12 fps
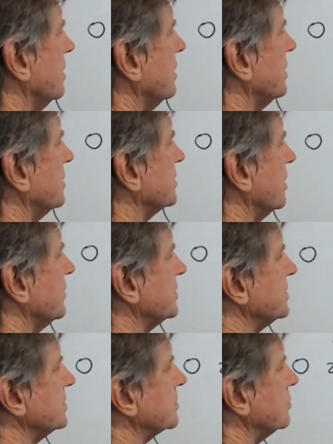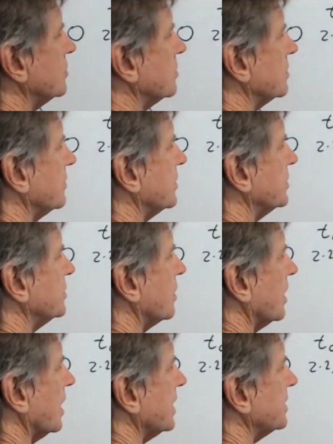So this is called the
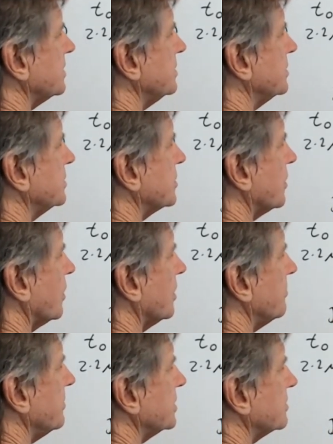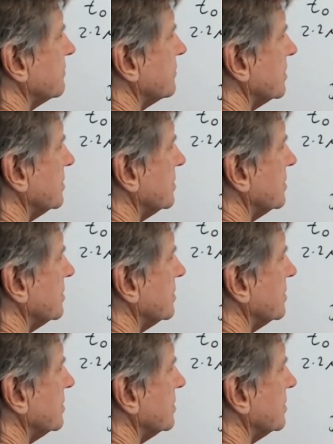dilated time interval.